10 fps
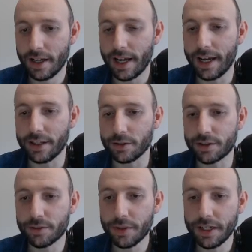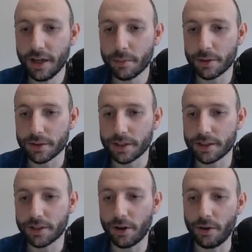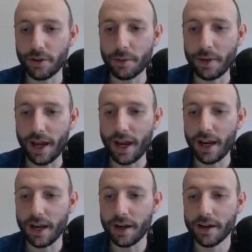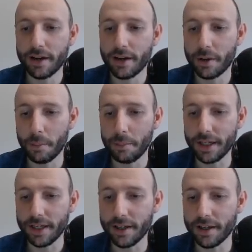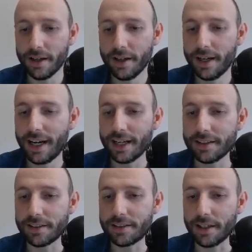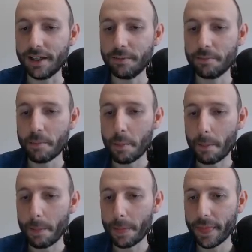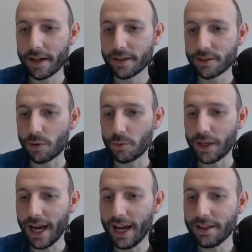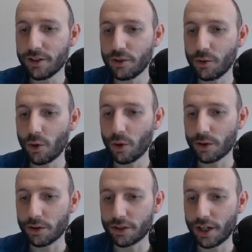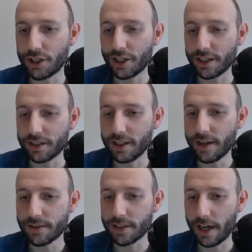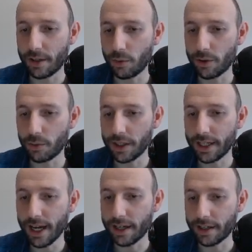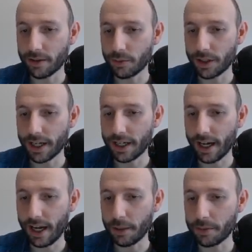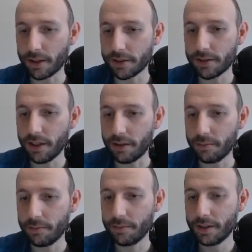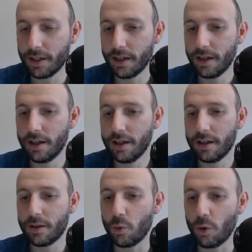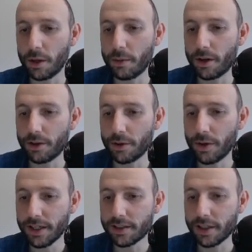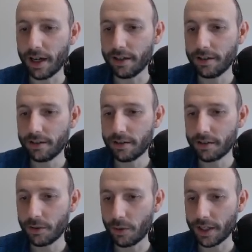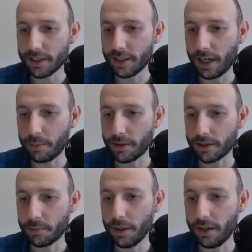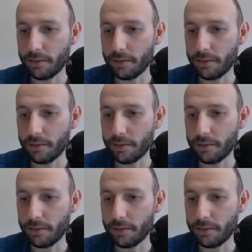And those 3 numbers, let's call them A, B, and C. So when we add the 2 corners touching this left side, what are we getting? We're getting A plus C. What about on the right side? Well, that's A plus B.